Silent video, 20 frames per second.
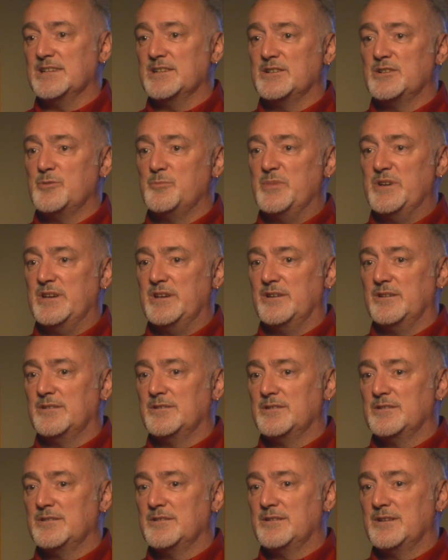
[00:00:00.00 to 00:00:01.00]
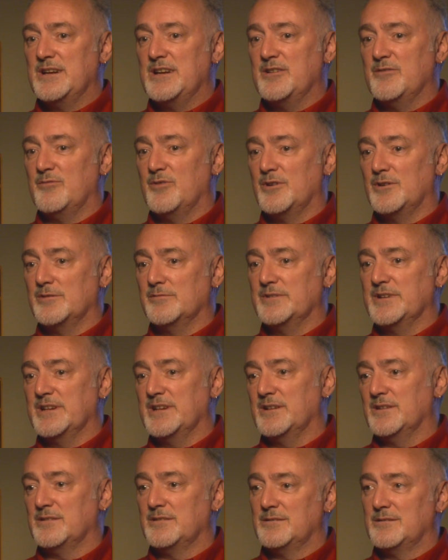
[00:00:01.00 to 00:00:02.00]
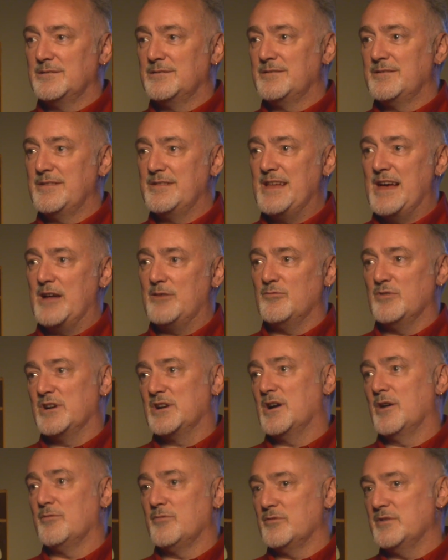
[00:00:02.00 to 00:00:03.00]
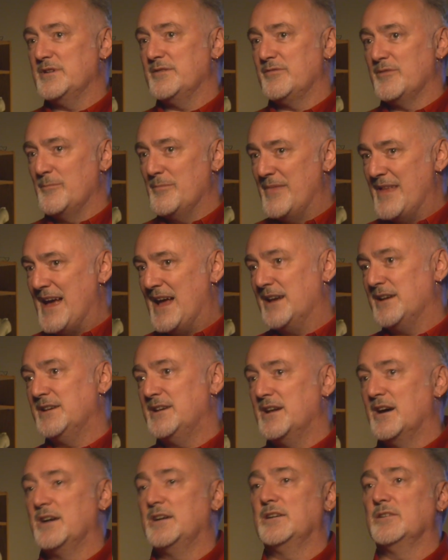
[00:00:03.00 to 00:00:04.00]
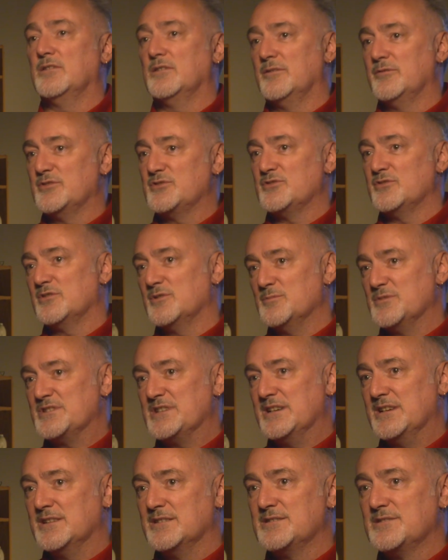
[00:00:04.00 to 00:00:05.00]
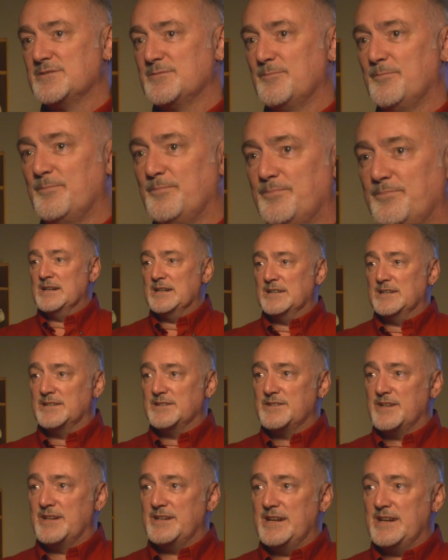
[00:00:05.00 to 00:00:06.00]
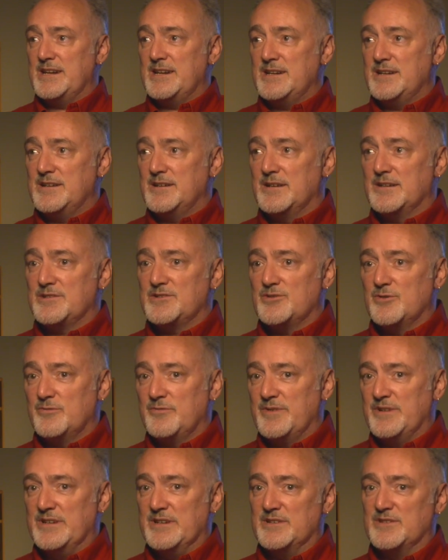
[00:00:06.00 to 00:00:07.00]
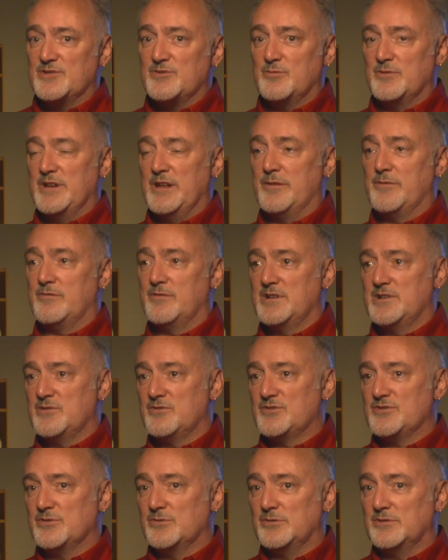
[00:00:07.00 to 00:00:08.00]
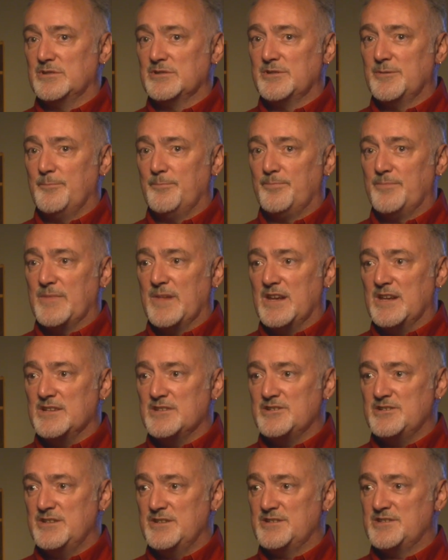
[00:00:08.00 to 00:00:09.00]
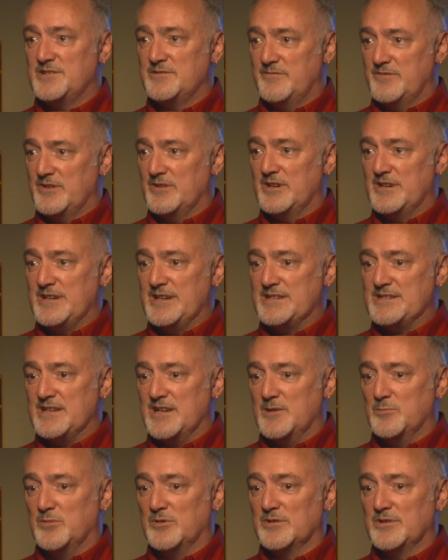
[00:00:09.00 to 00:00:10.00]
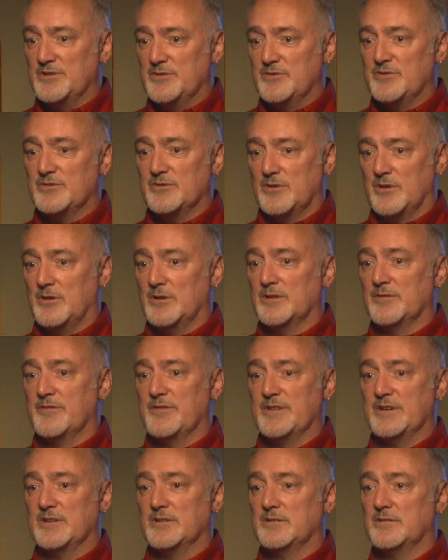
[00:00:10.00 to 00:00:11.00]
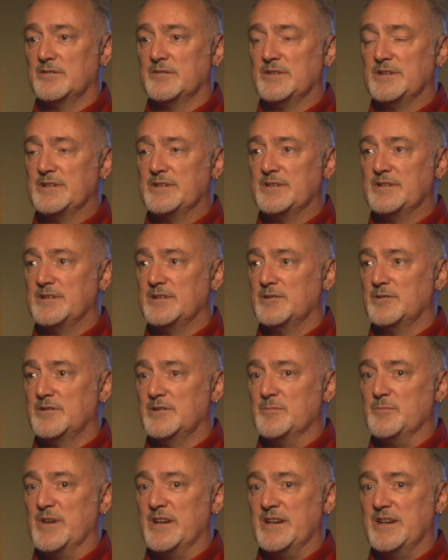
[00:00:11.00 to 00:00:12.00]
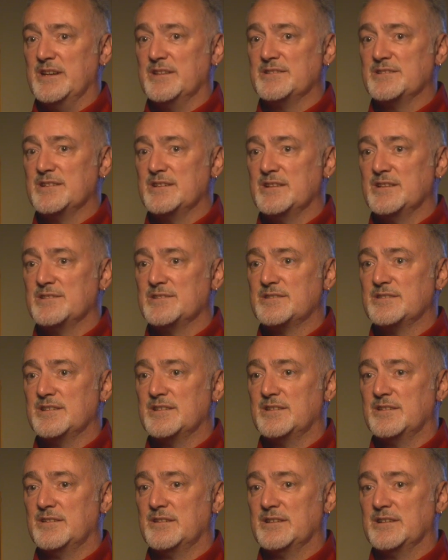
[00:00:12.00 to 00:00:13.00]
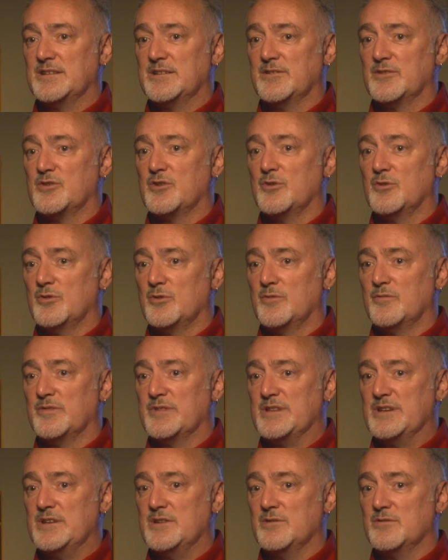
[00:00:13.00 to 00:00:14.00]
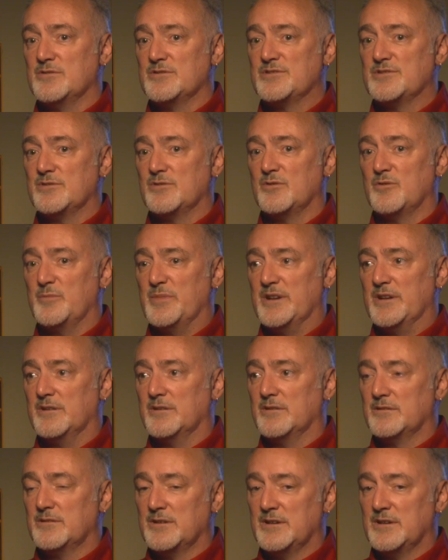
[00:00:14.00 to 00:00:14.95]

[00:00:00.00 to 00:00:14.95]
to be involved in that recovery from that dire of a circumstance. Today, Sophie is 23 years old, and she is severely disabled due to all of the many incidents that occurred over the years. There have been